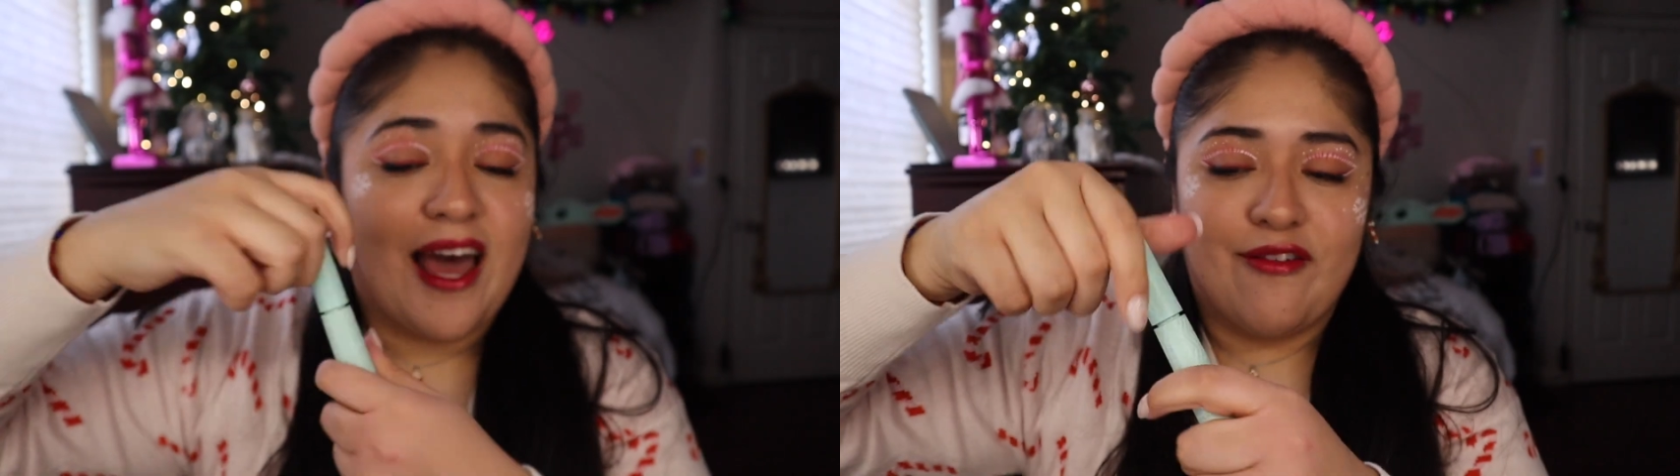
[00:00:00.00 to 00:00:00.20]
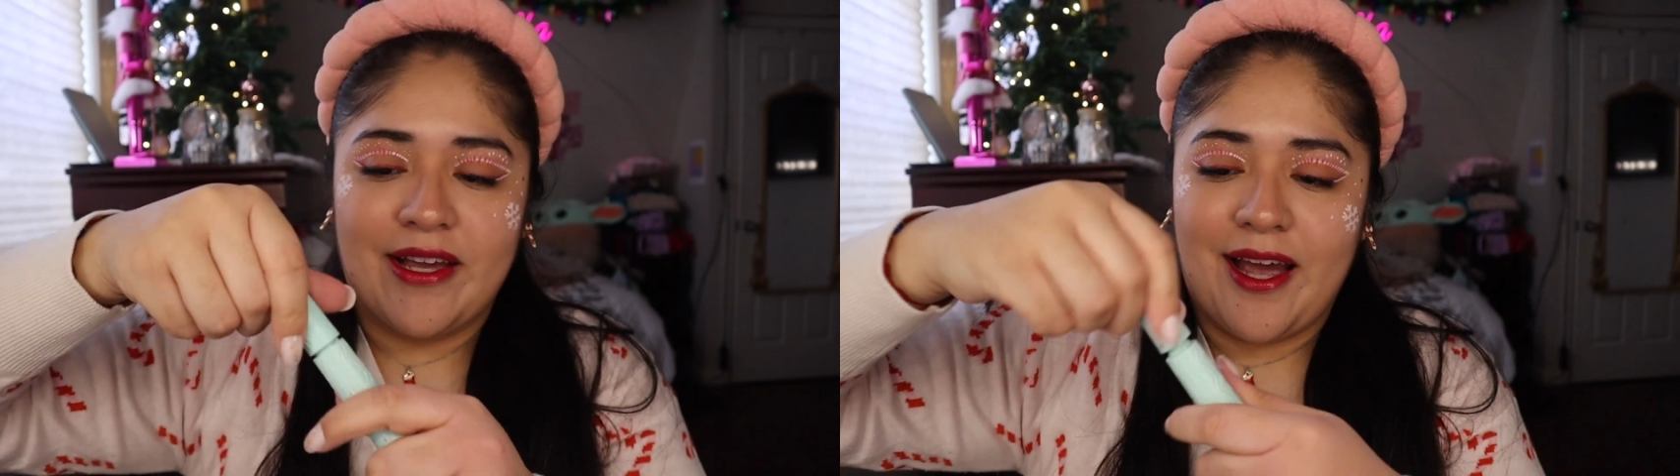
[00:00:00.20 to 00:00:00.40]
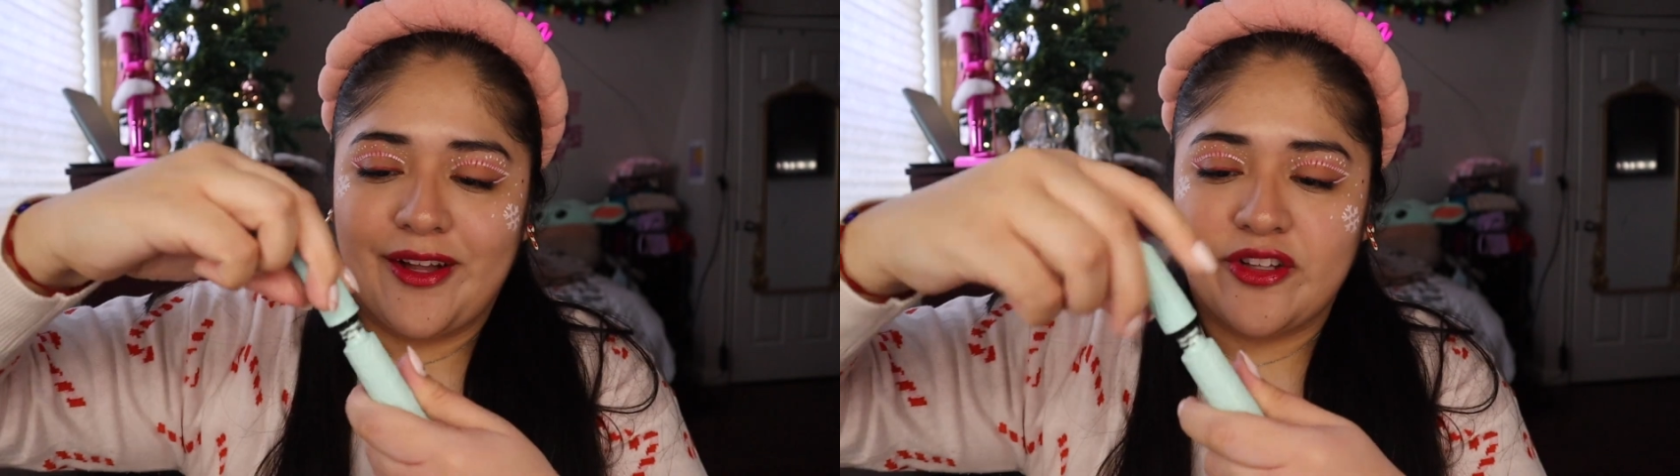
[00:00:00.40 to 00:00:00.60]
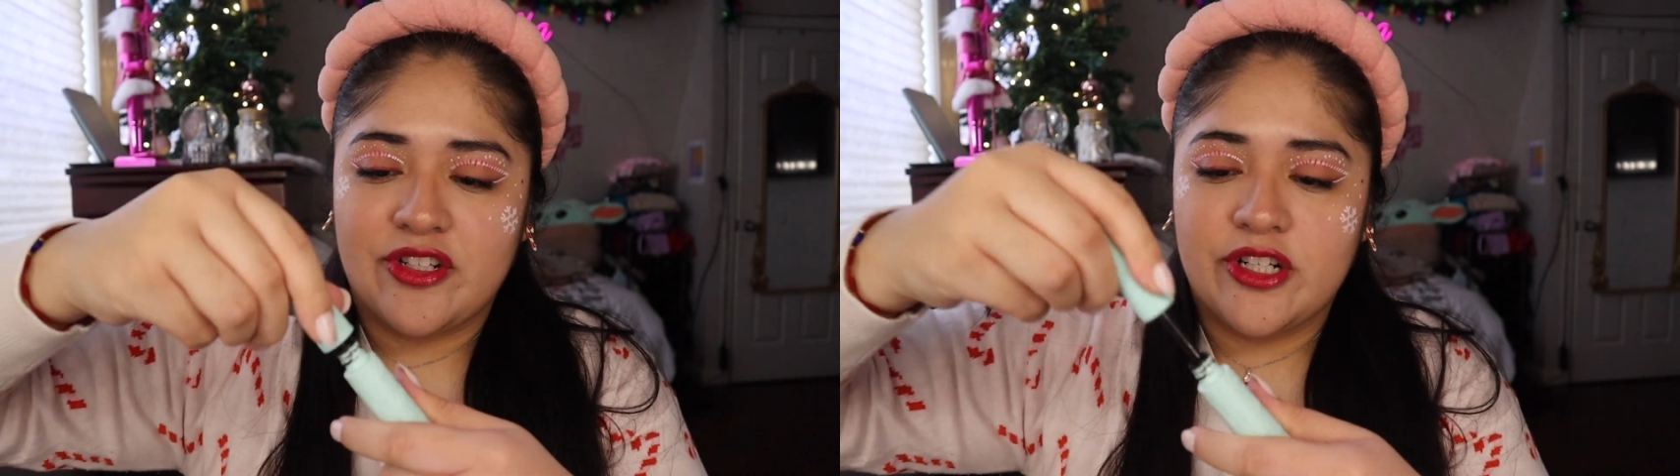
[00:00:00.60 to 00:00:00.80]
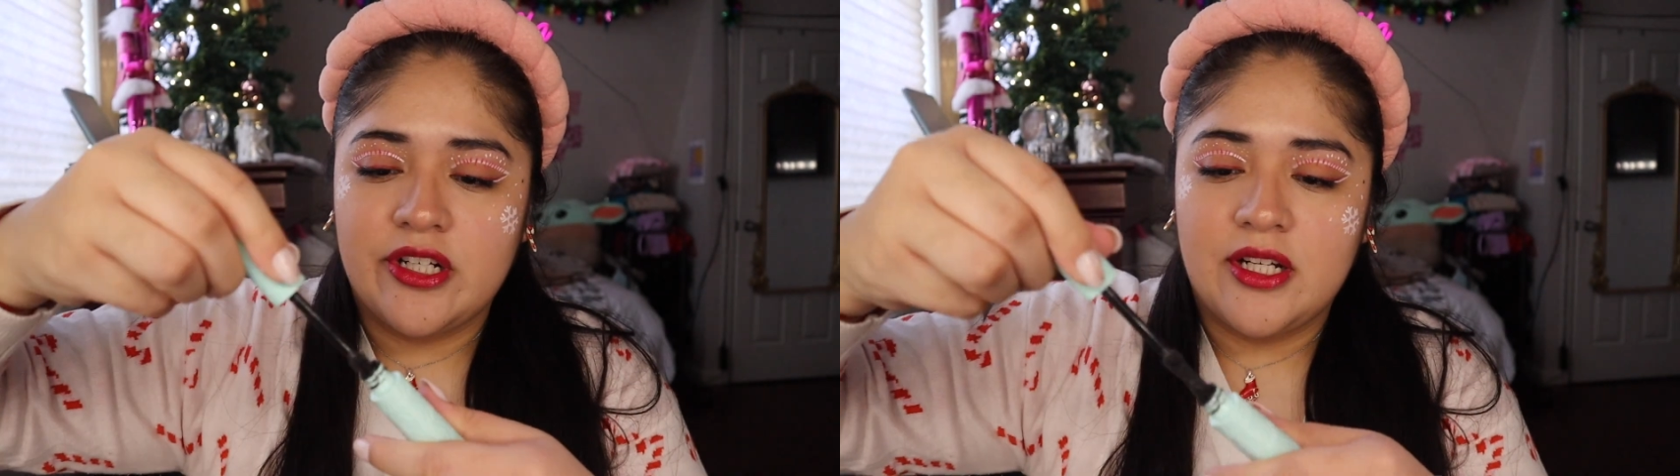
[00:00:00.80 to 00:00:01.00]
Advent
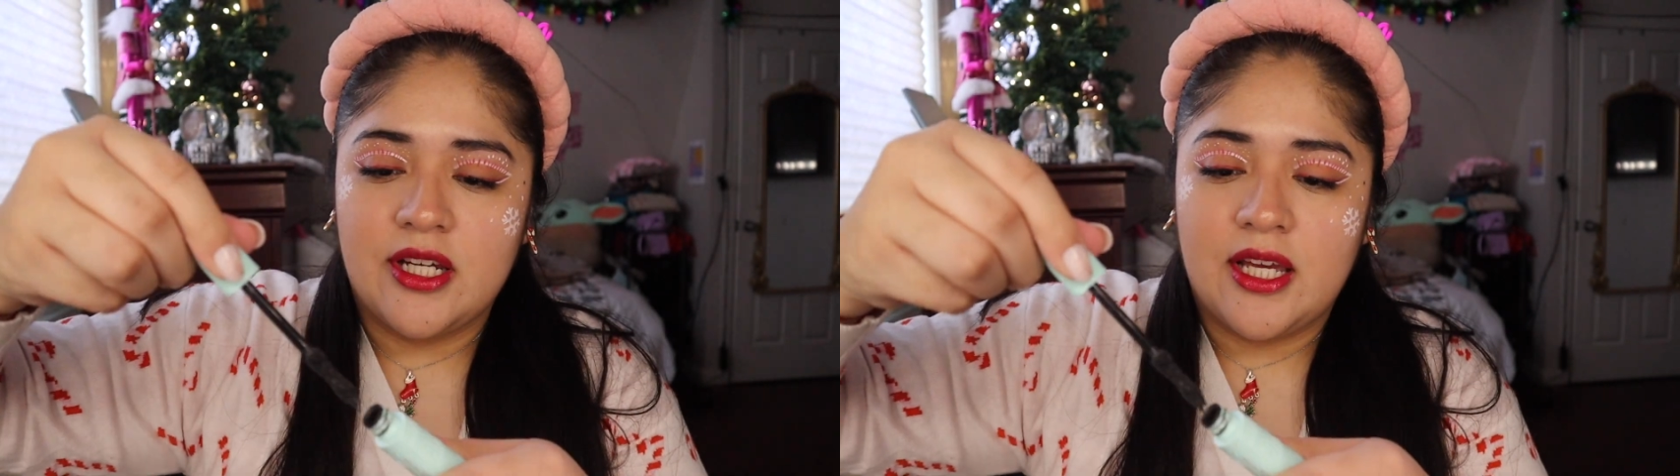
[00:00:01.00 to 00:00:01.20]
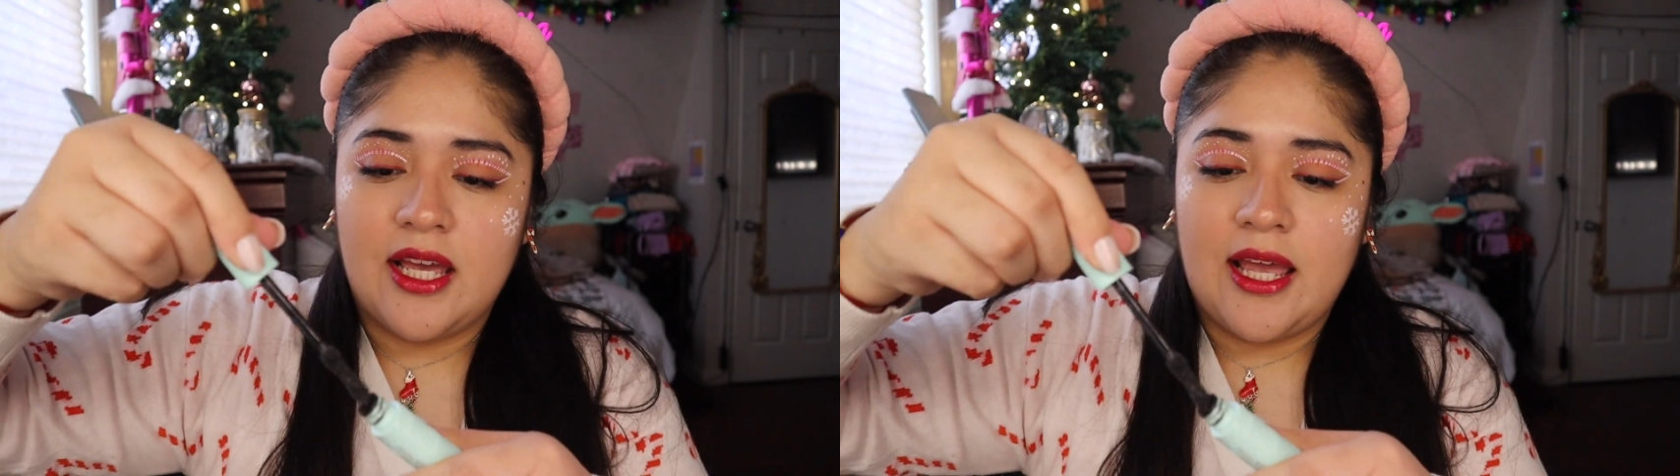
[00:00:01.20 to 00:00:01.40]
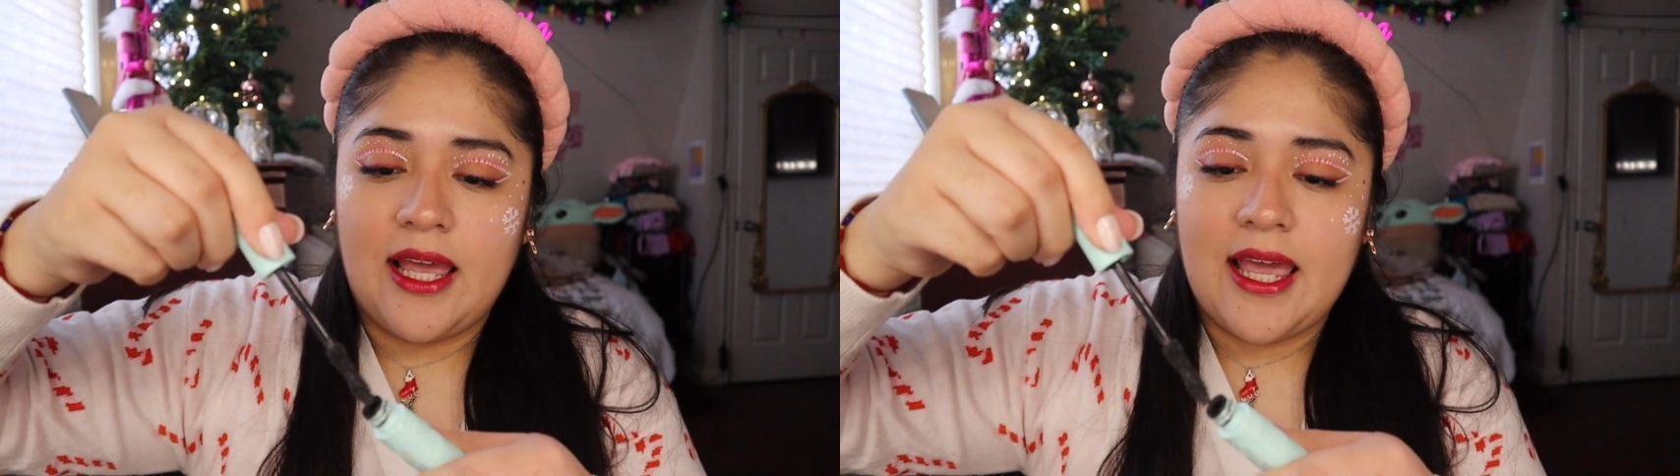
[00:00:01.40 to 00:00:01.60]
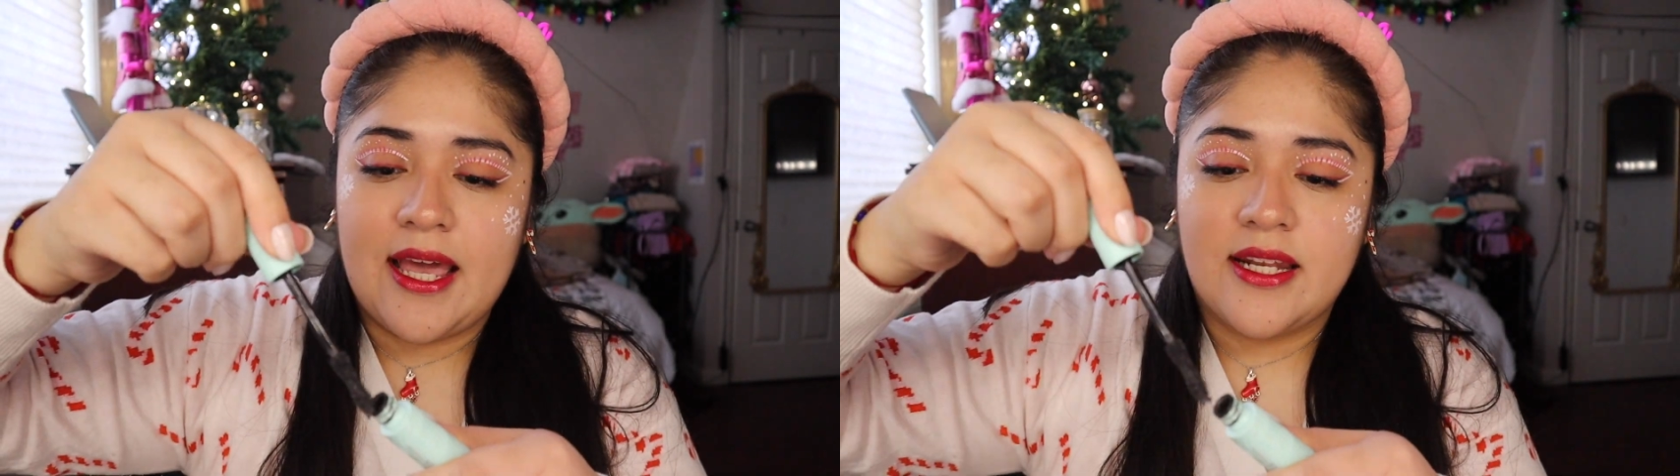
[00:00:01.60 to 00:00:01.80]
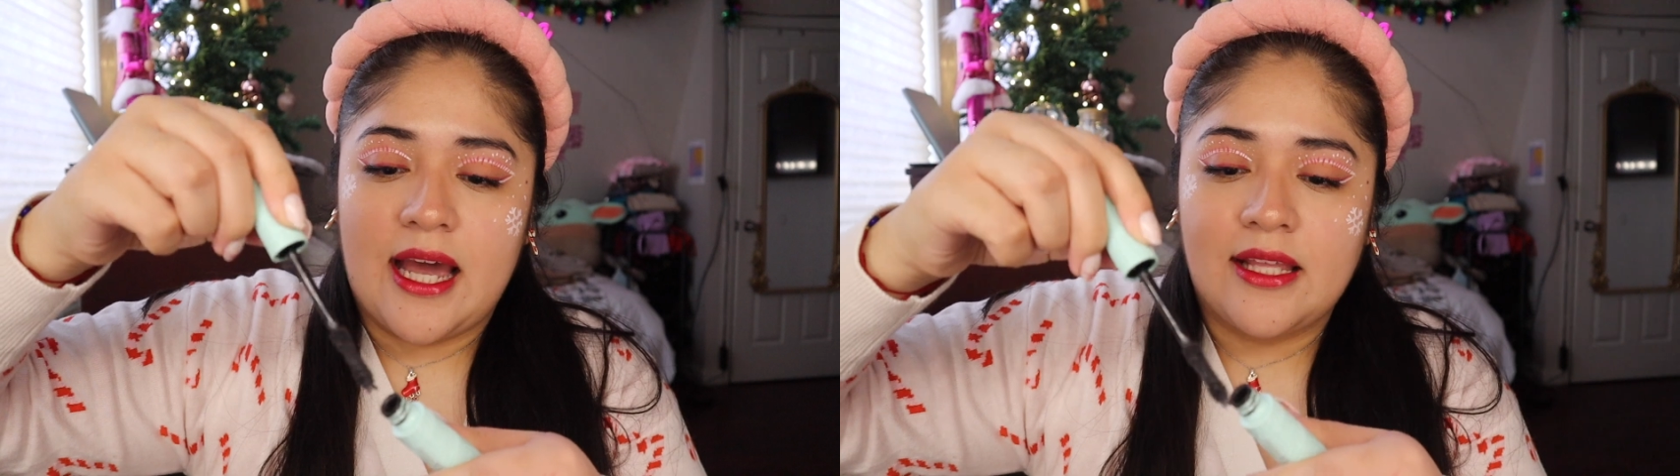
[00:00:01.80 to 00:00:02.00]
Calendar. And